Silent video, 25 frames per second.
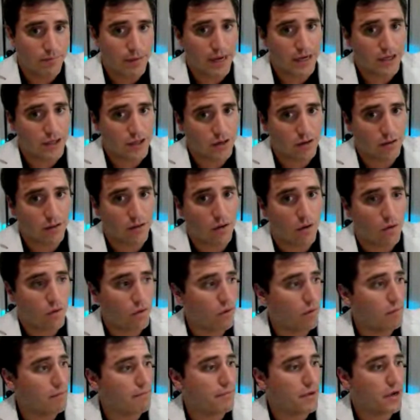patient
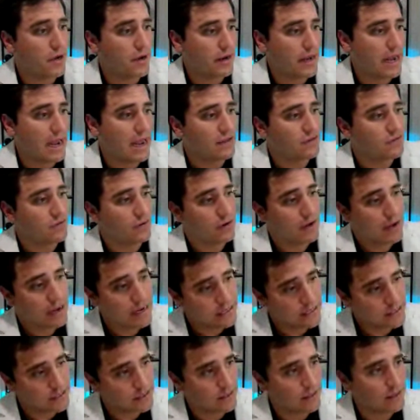local butt cancer
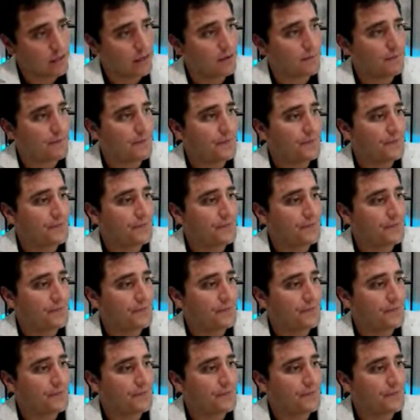case study.